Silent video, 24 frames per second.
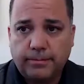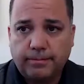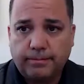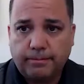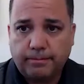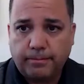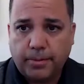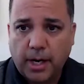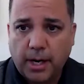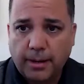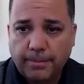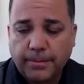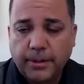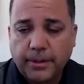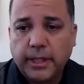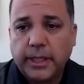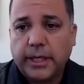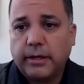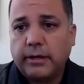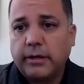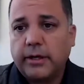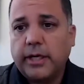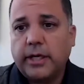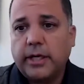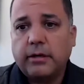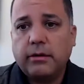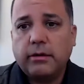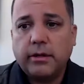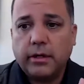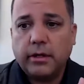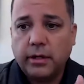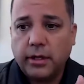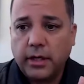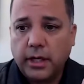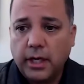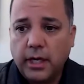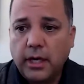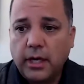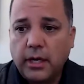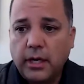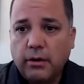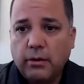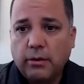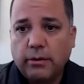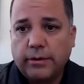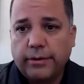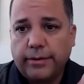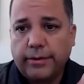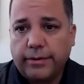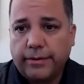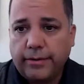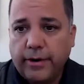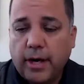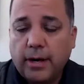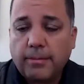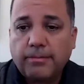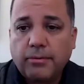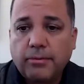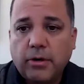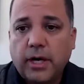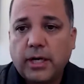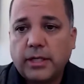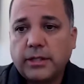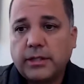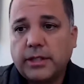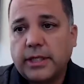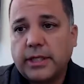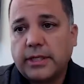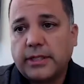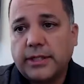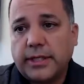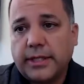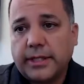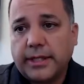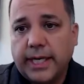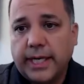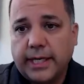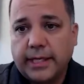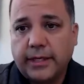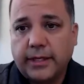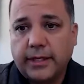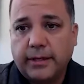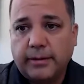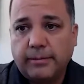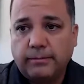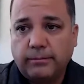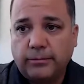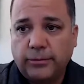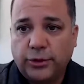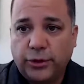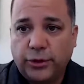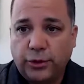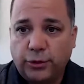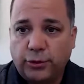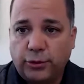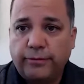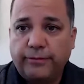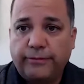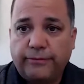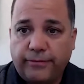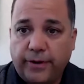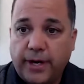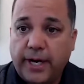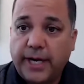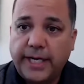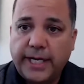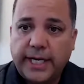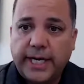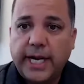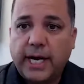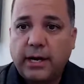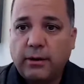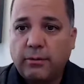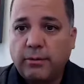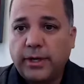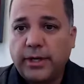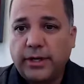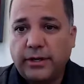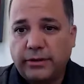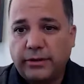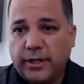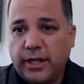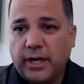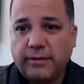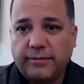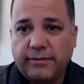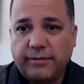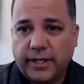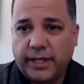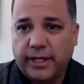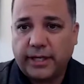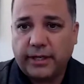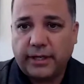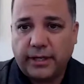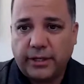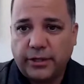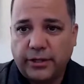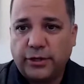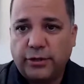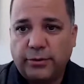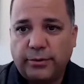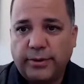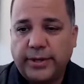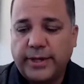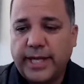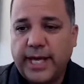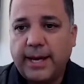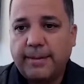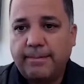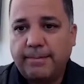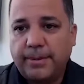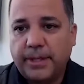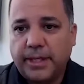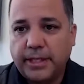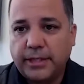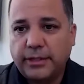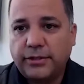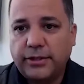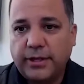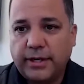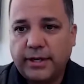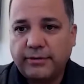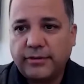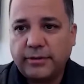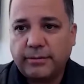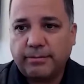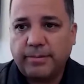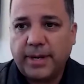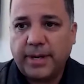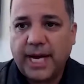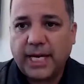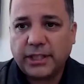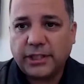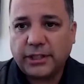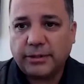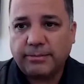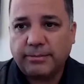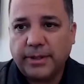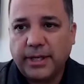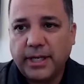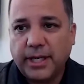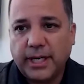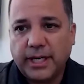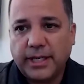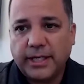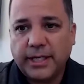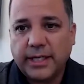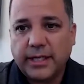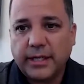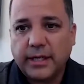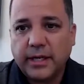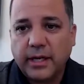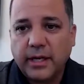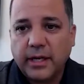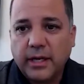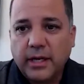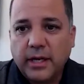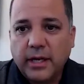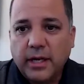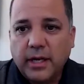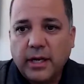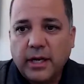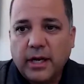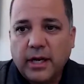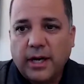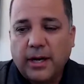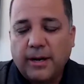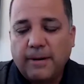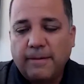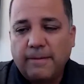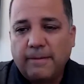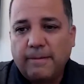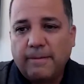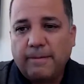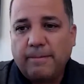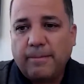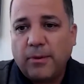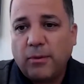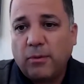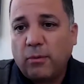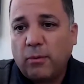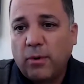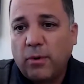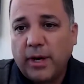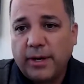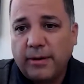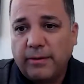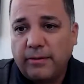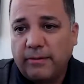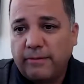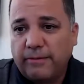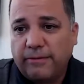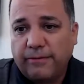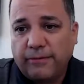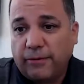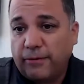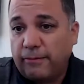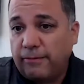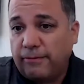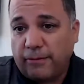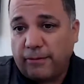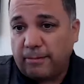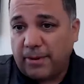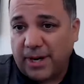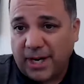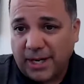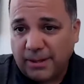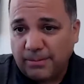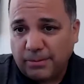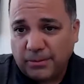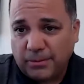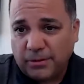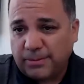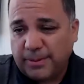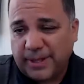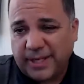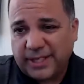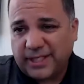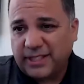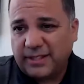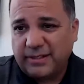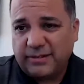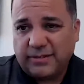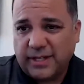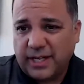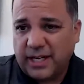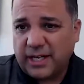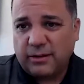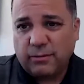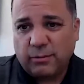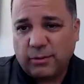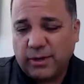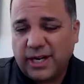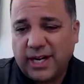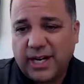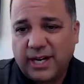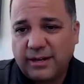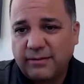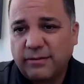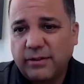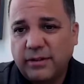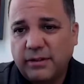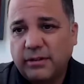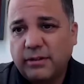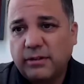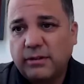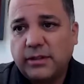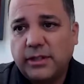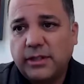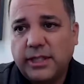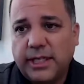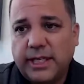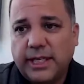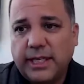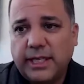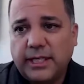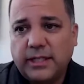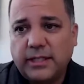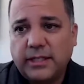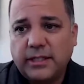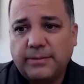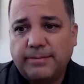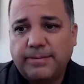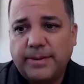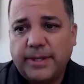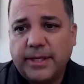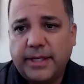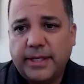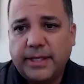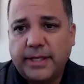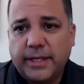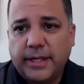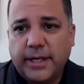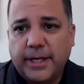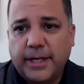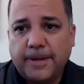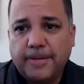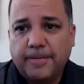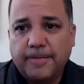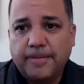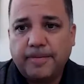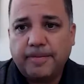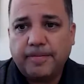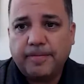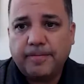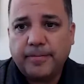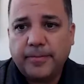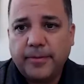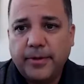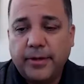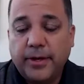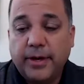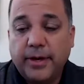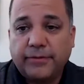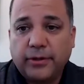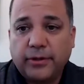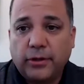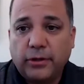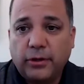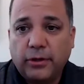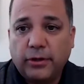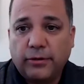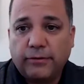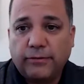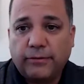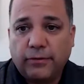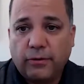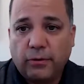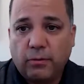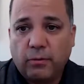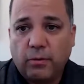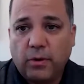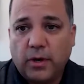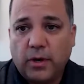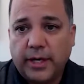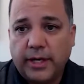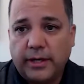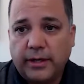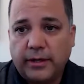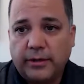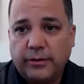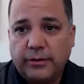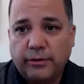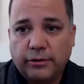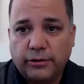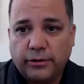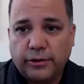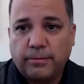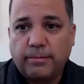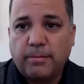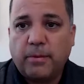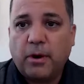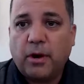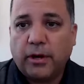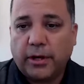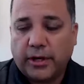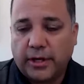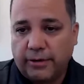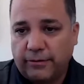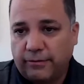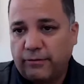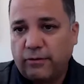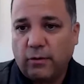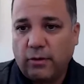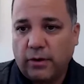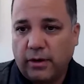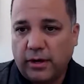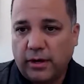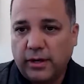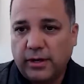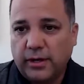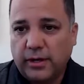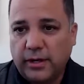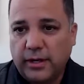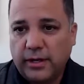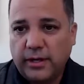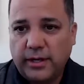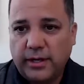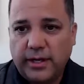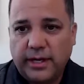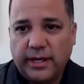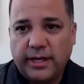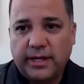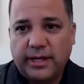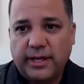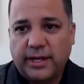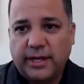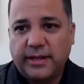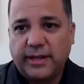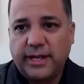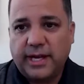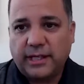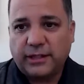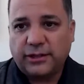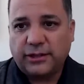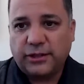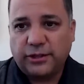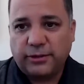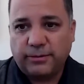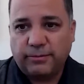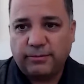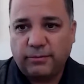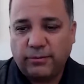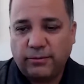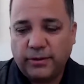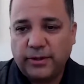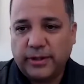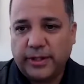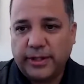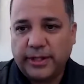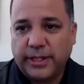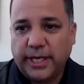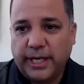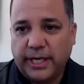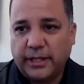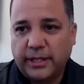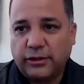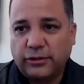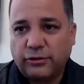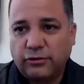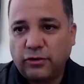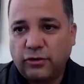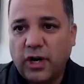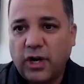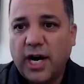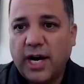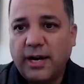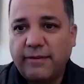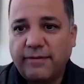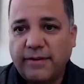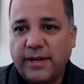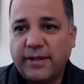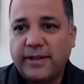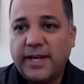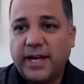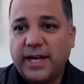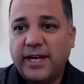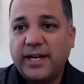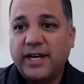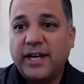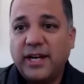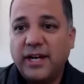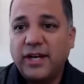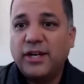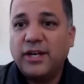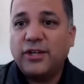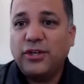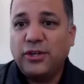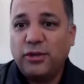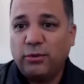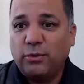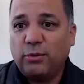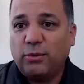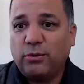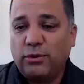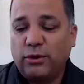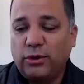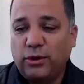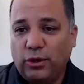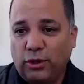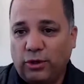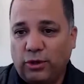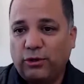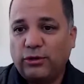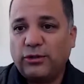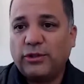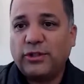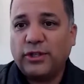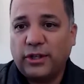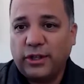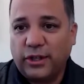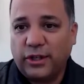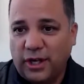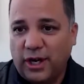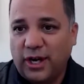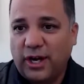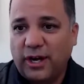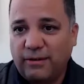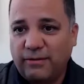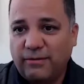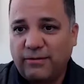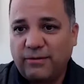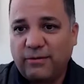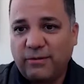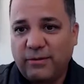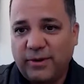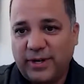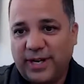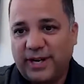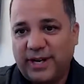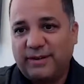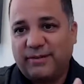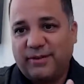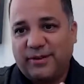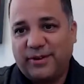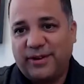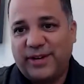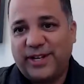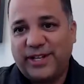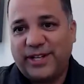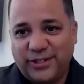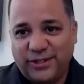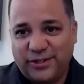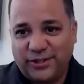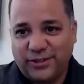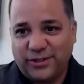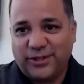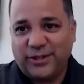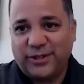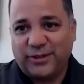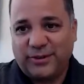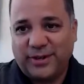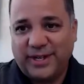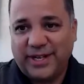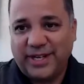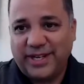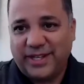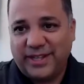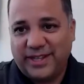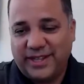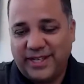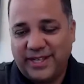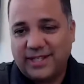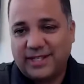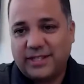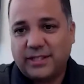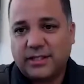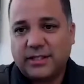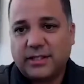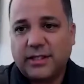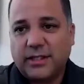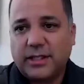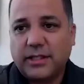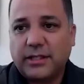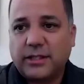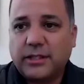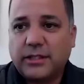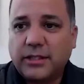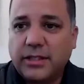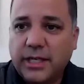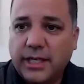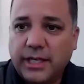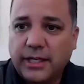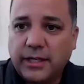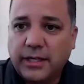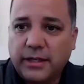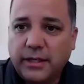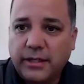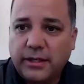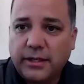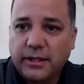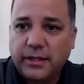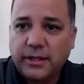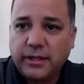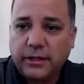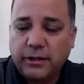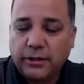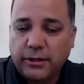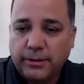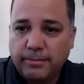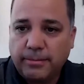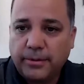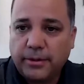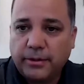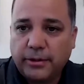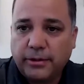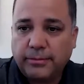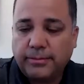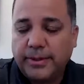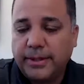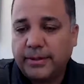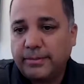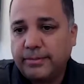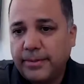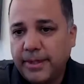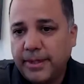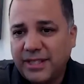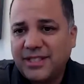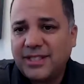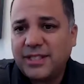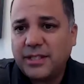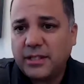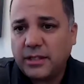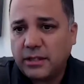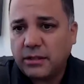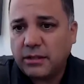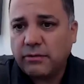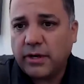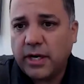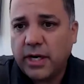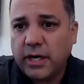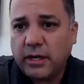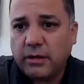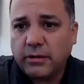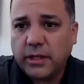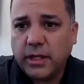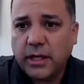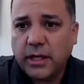popularity or the thought process, and kind of finding out what you love and doing that because you have some passion behind it. But from my perspective, kind of what I've learned is you have to look for what there's a market for. And that should really kind of drive. And then you learn to love whatever it is you're doing that's kind of, you can build a big business around.